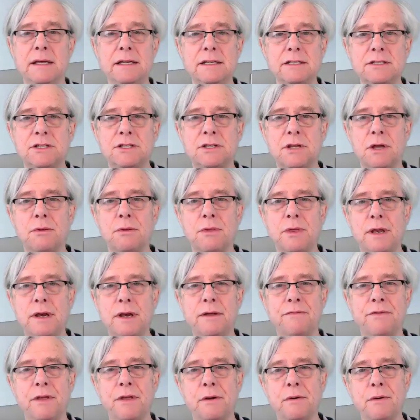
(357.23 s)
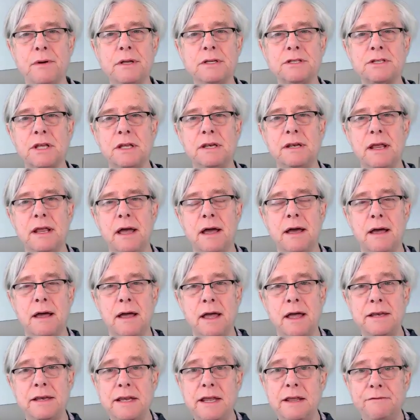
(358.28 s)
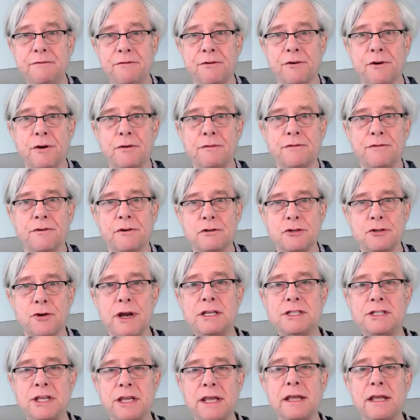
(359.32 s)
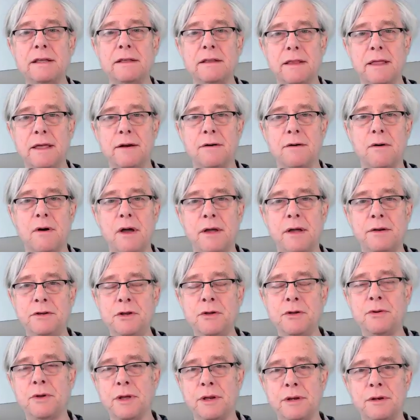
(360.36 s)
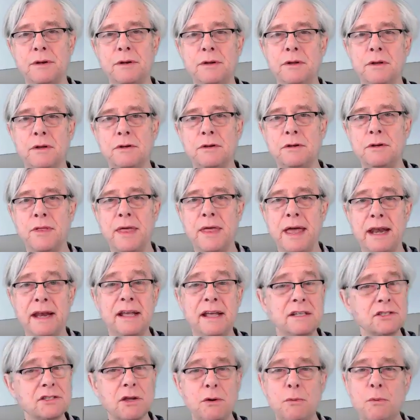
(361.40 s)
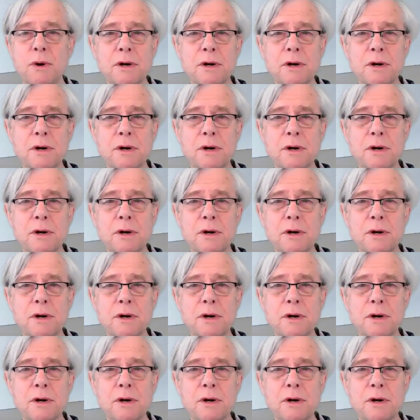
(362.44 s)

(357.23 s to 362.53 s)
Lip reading: so that if there is a need for tracing later on, you can do that. So it